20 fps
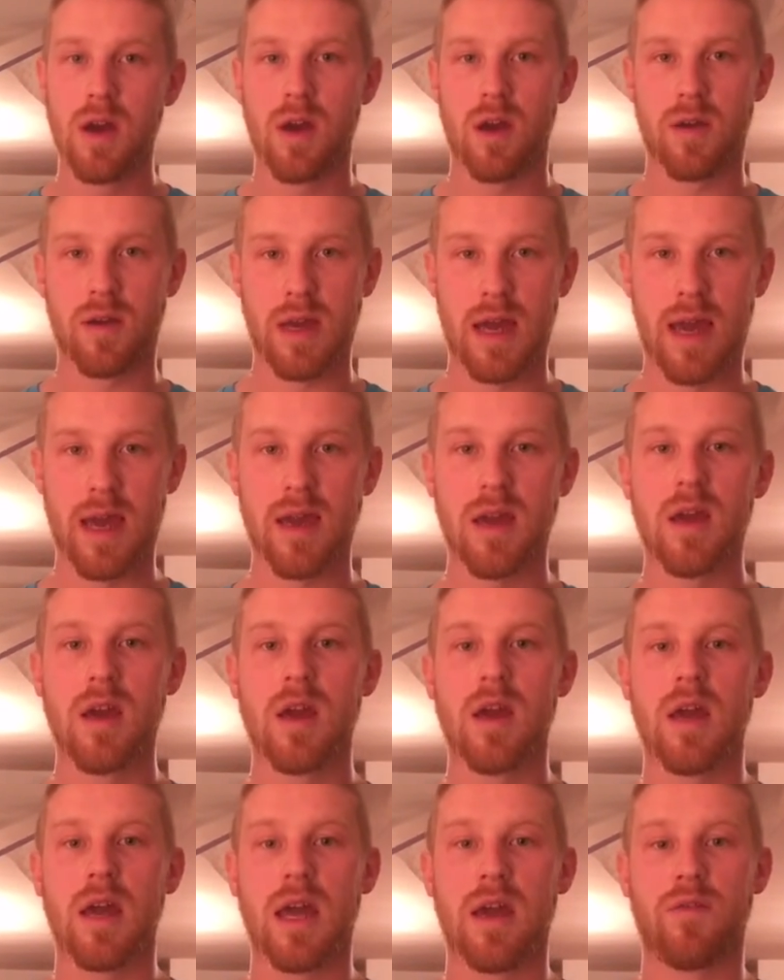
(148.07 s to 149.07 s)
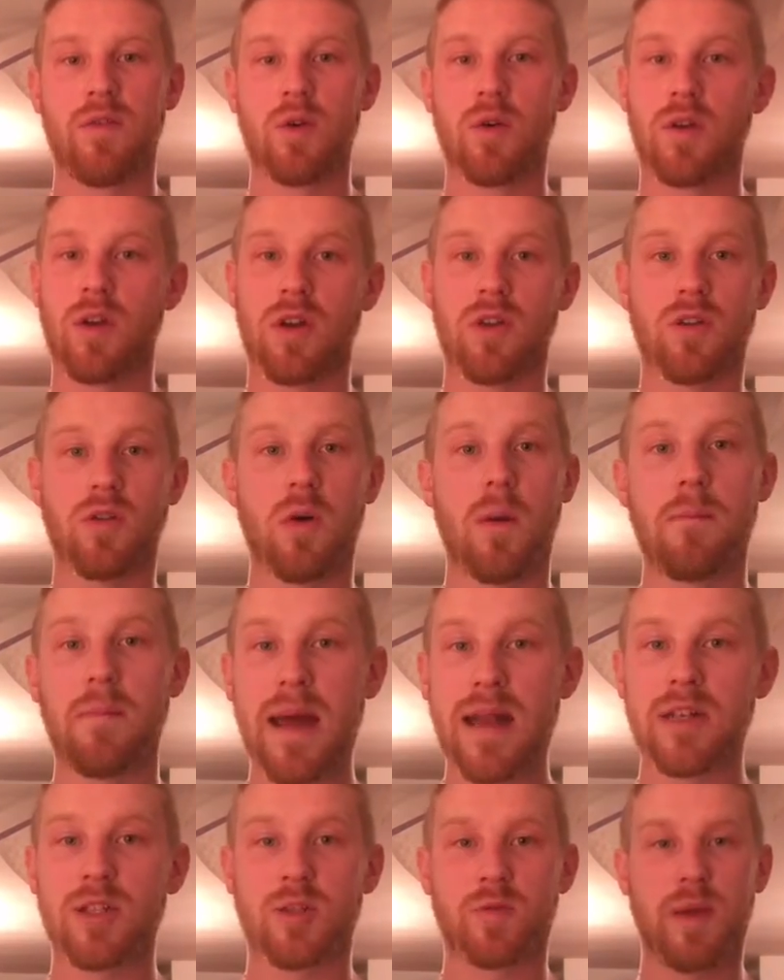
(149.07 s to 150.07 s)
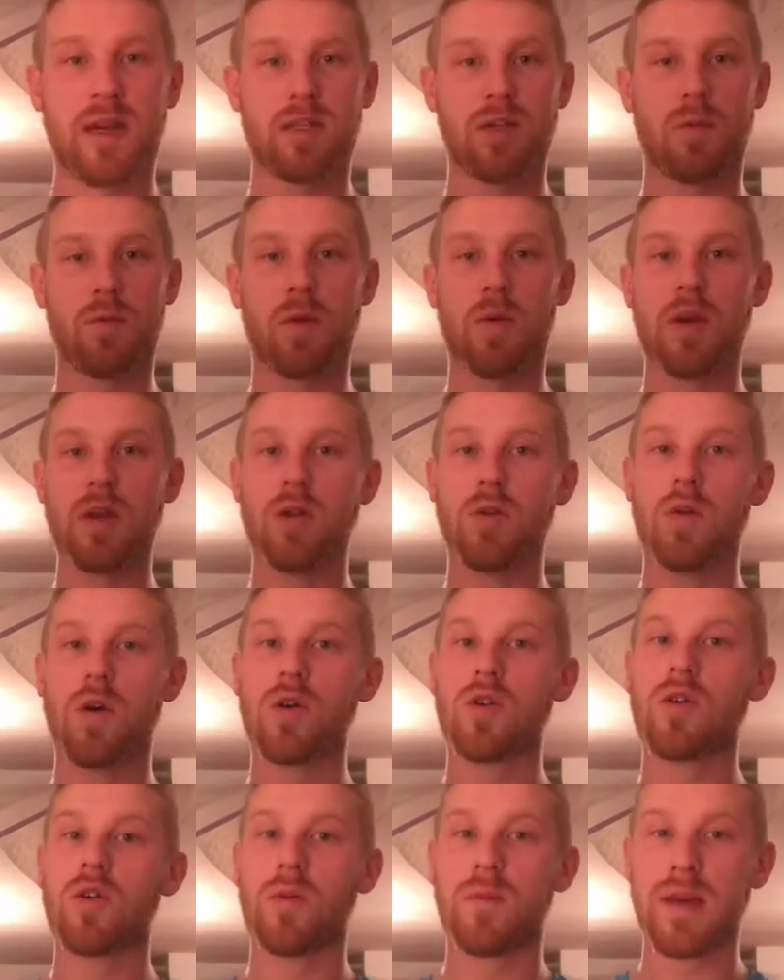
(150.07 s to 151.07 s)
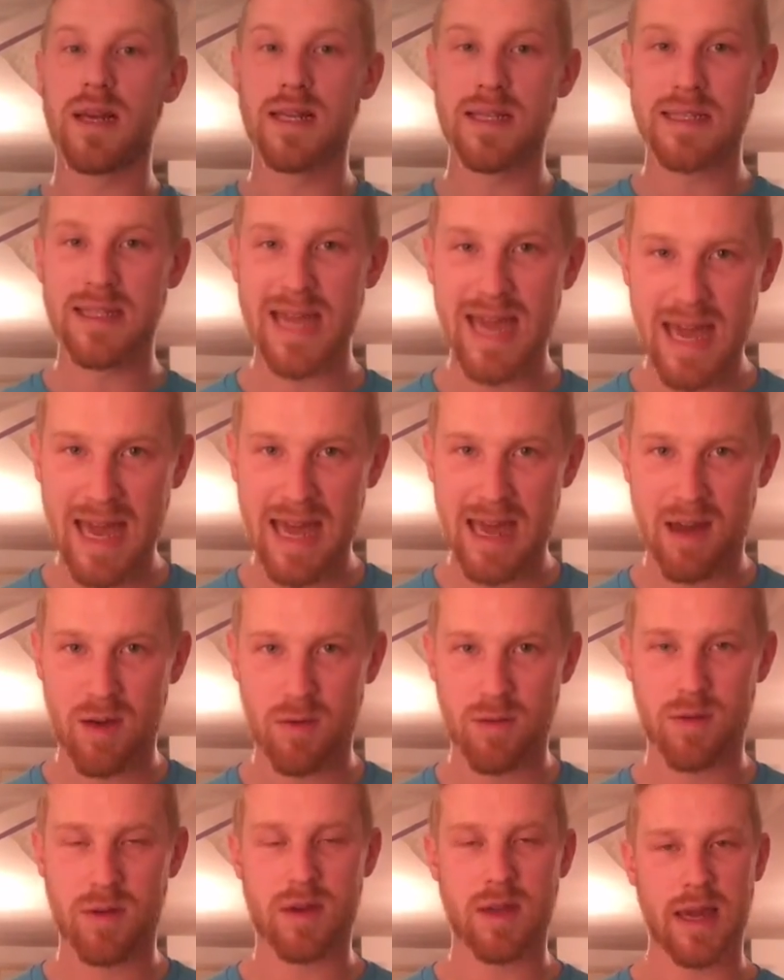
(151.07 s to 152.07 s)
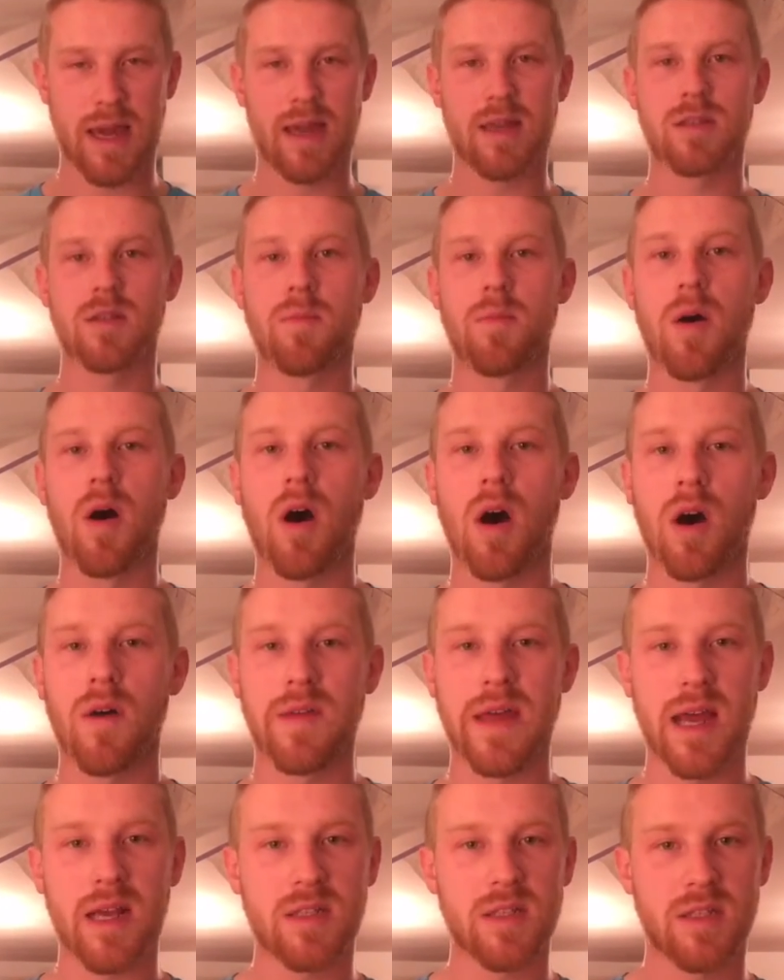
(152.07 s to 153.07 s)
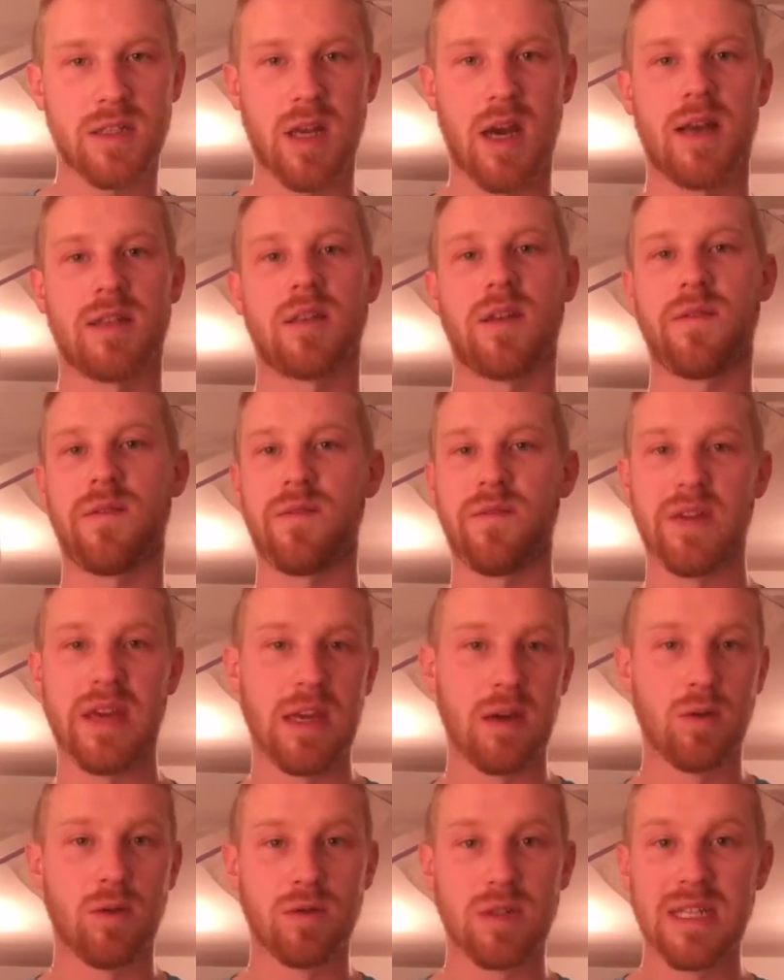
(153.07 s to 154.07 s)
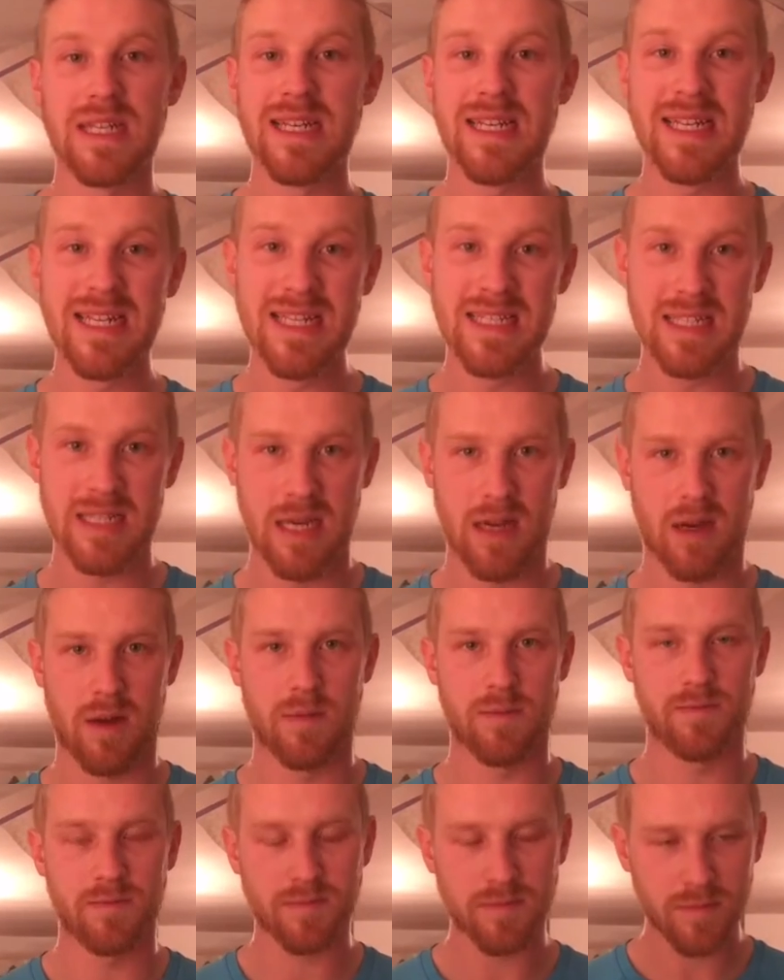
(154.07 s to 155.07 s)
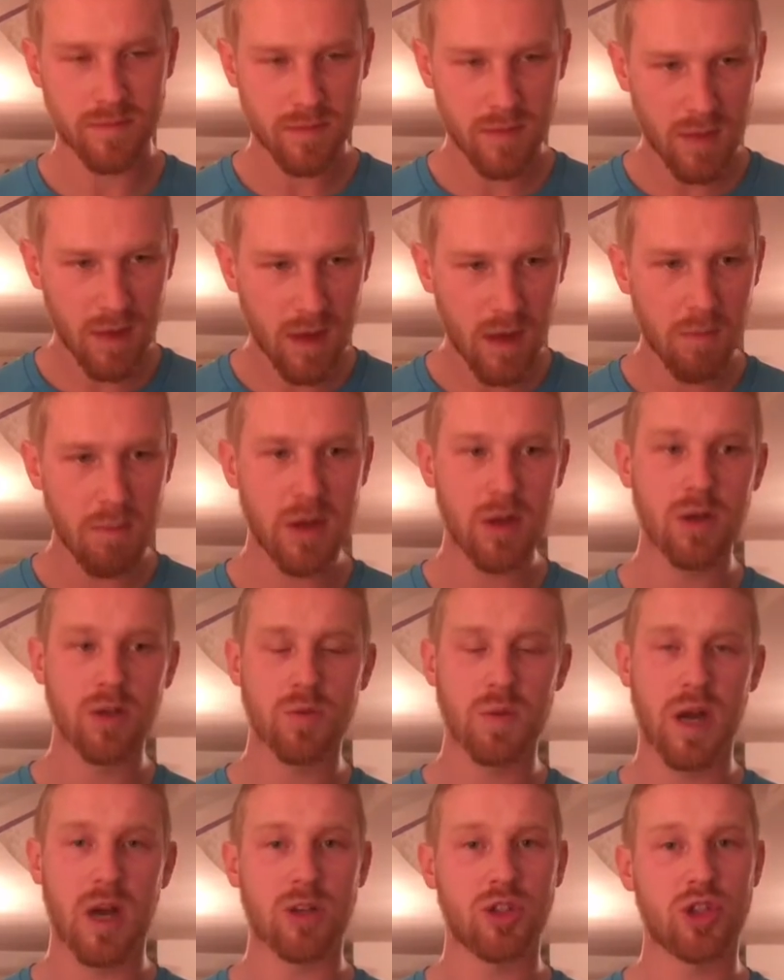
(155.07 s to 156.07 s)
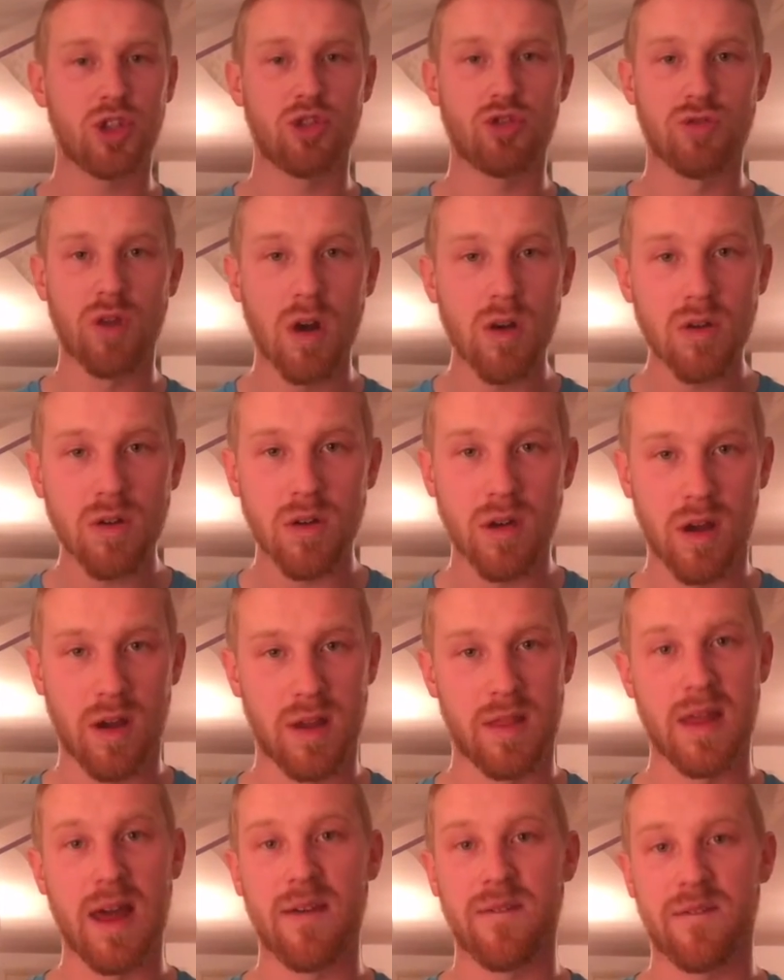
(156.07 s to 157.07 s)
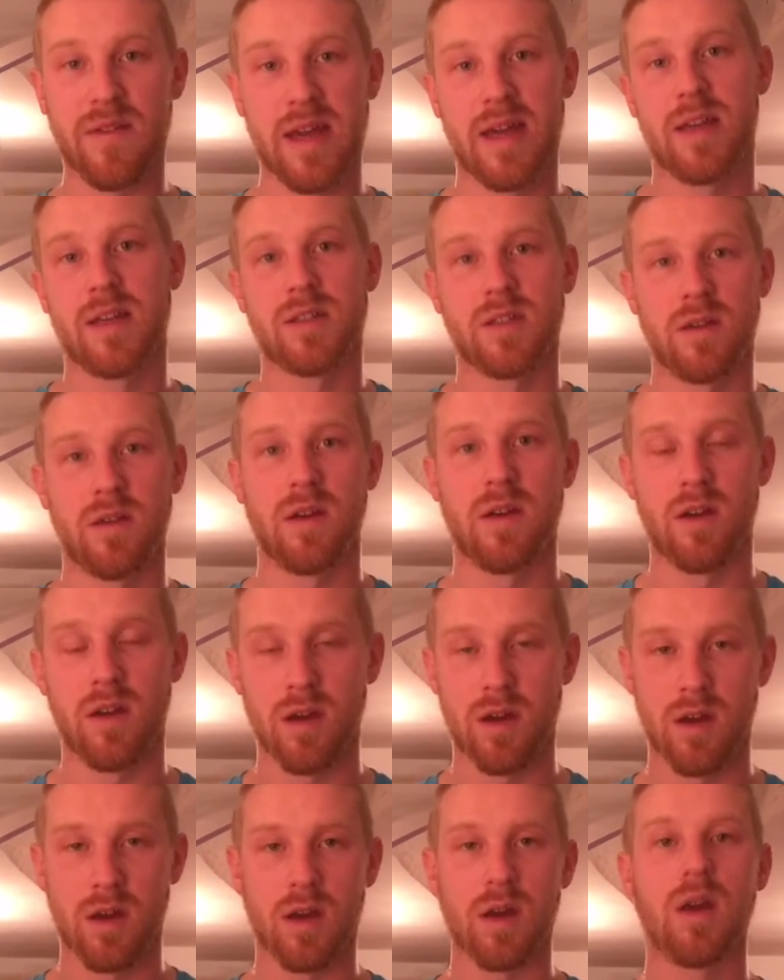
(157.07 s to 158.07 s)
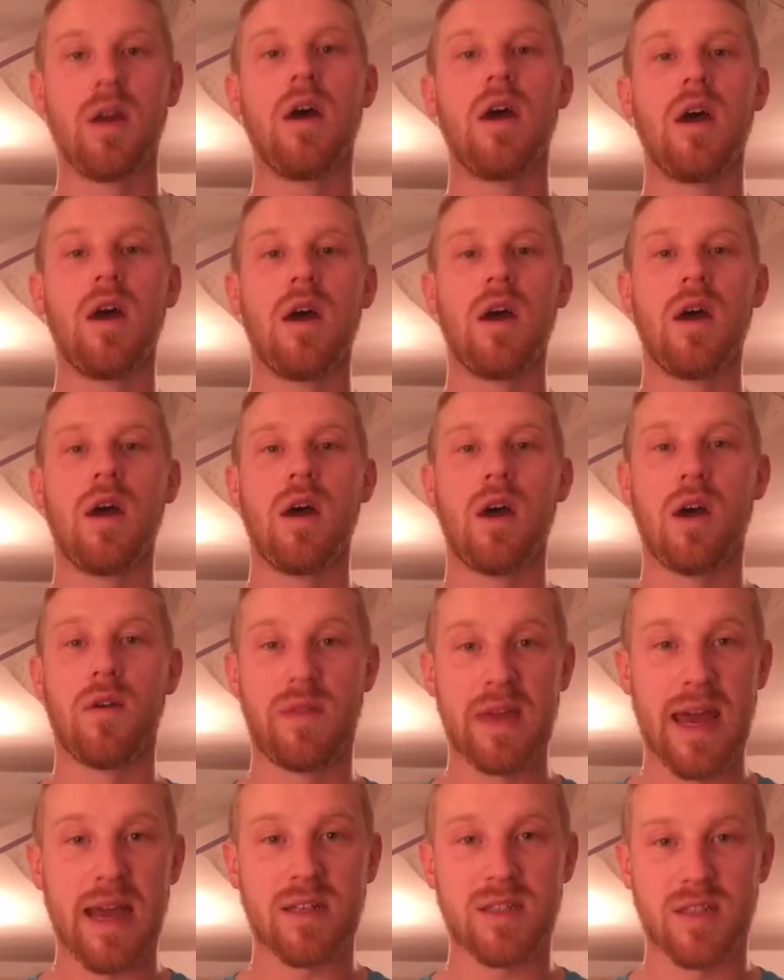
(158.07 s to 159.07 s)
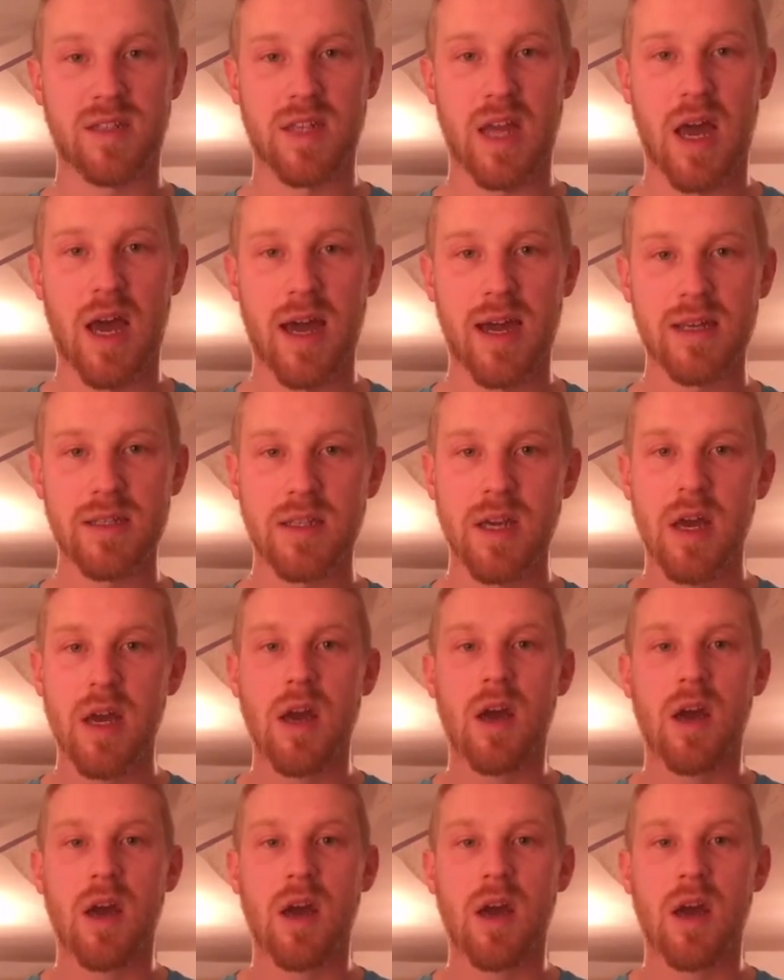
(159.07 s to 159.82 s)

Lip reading: okay? If you were going to do a bench press, it'll be when you are coming down, okay? It's the part of the exercise that feels easier. Because we are stronger in that phase of the exercise,